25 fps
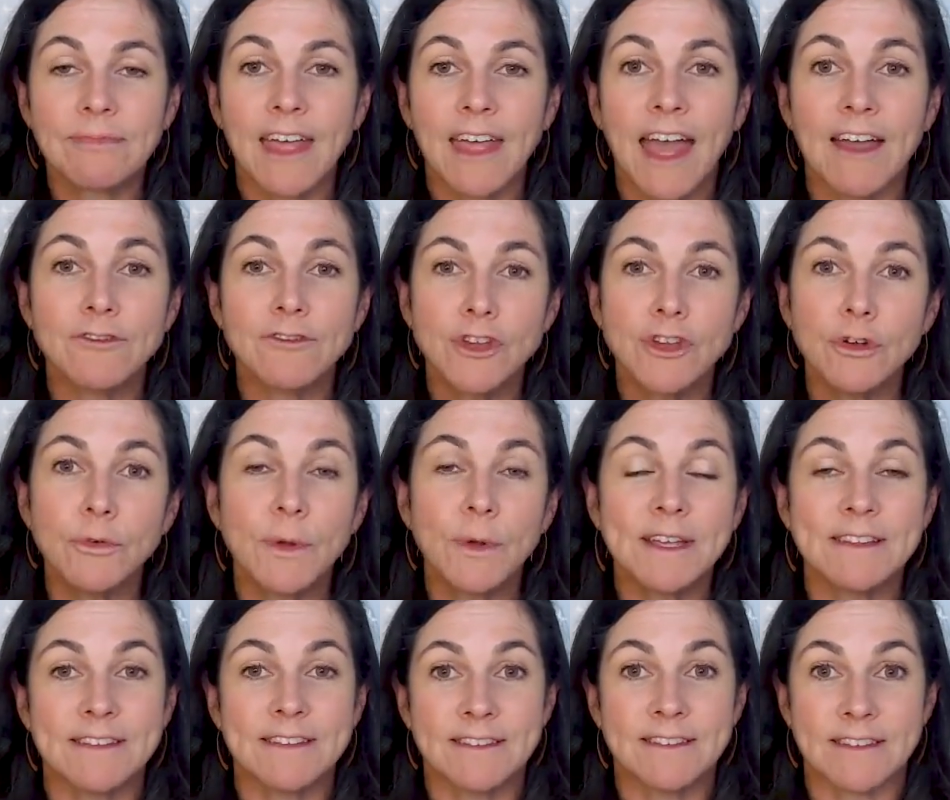have two
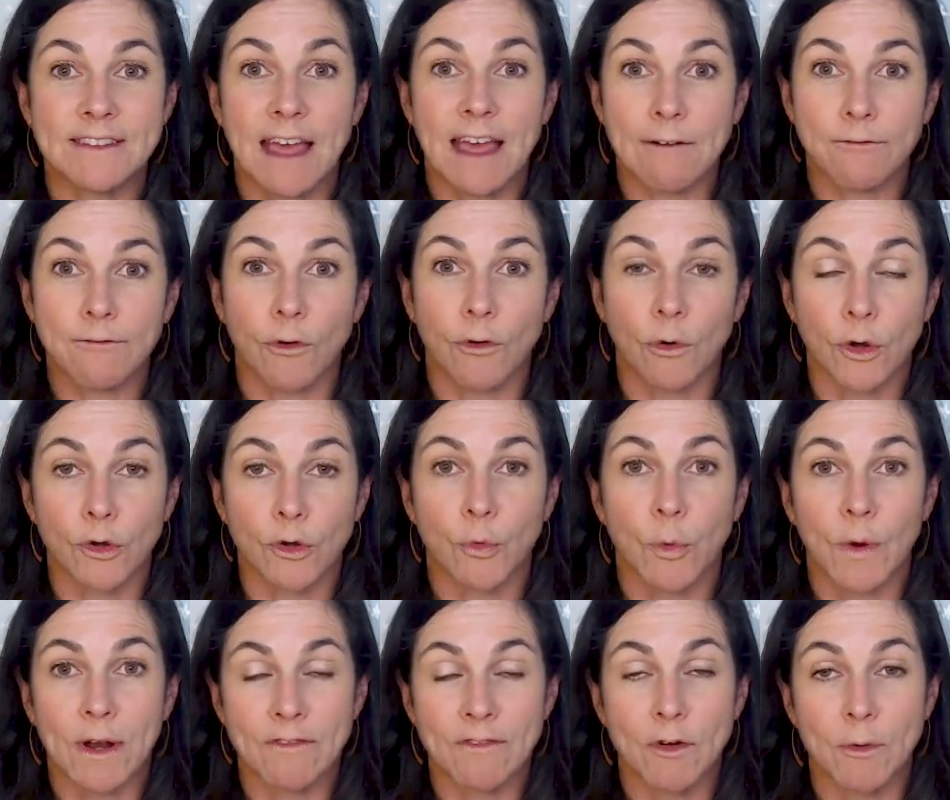reasons in that 4
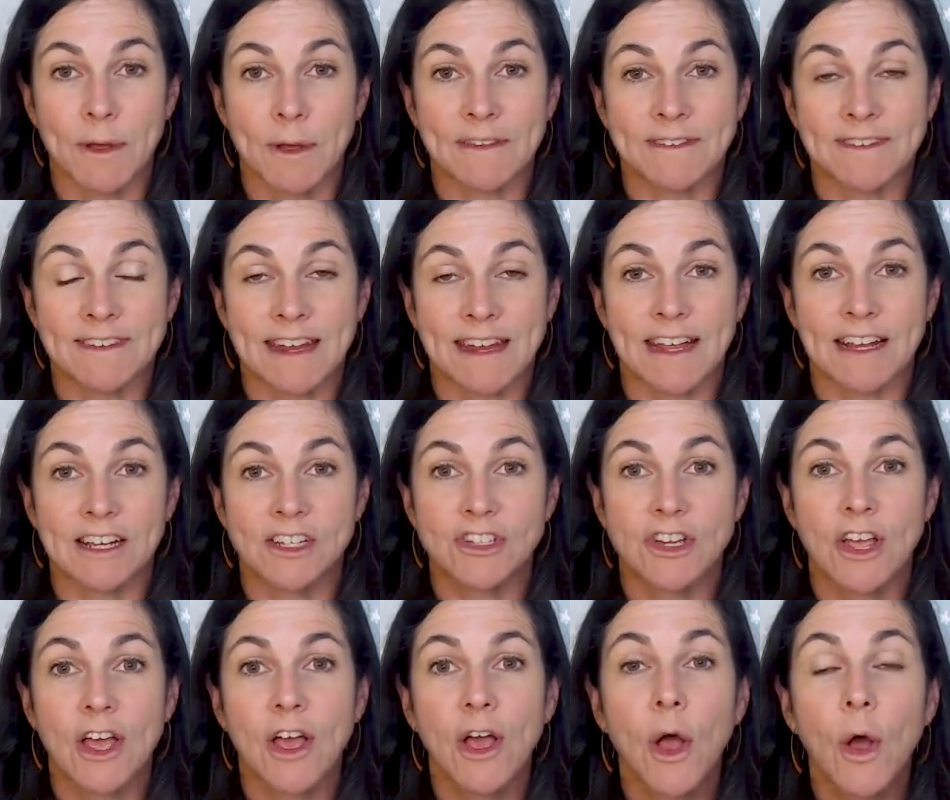to 24-month
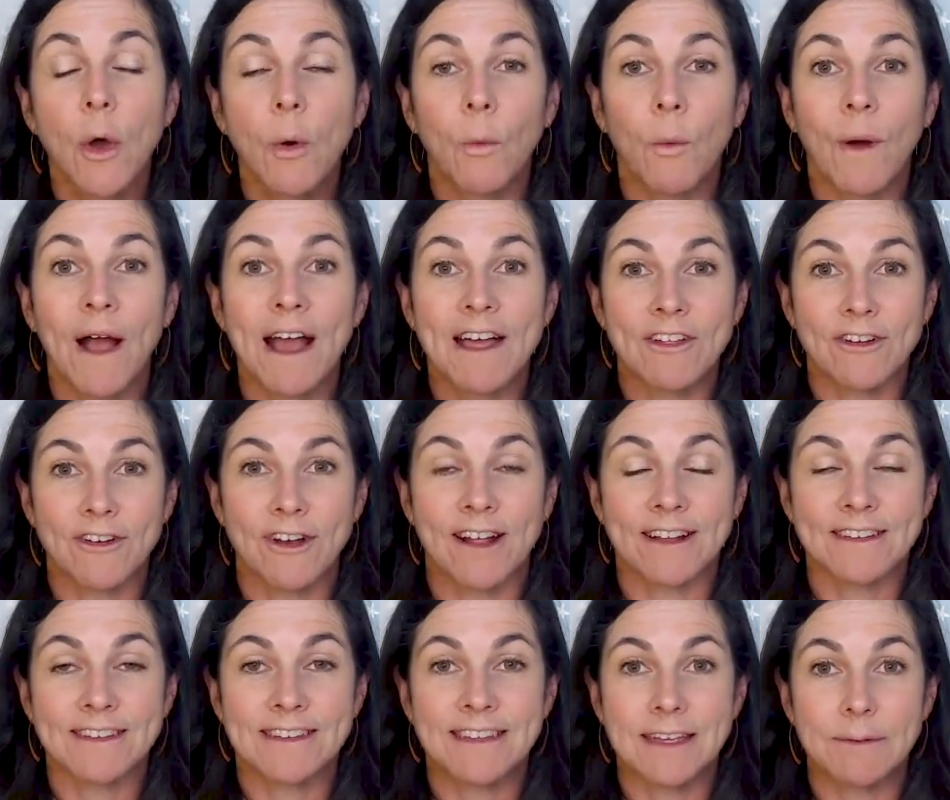stage why they're
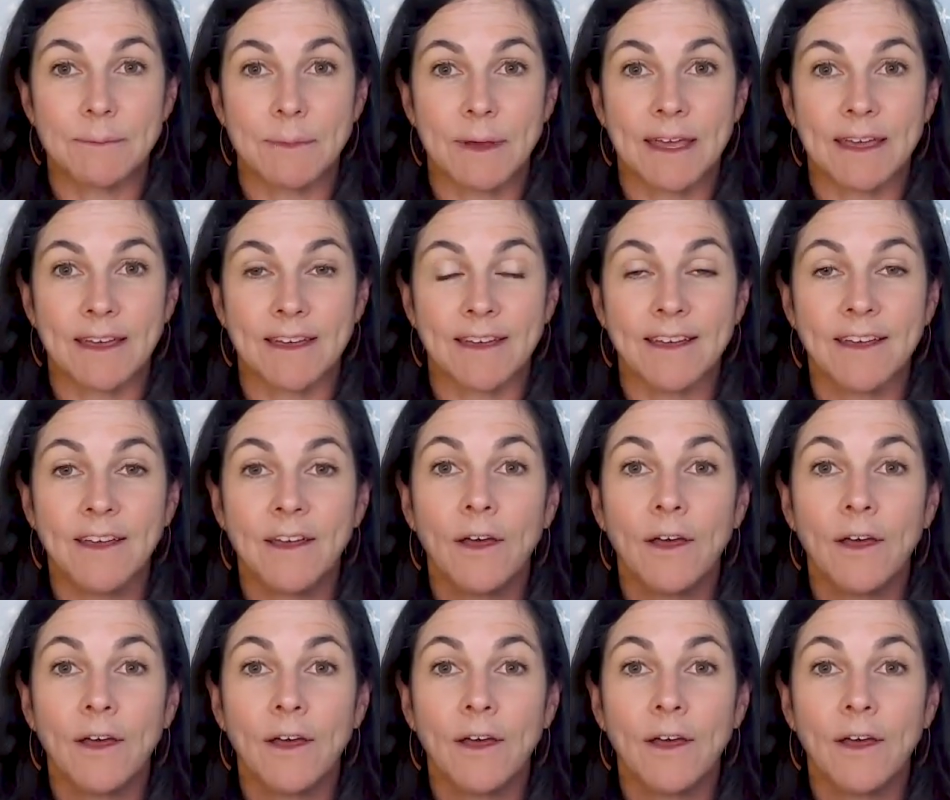not sleeping.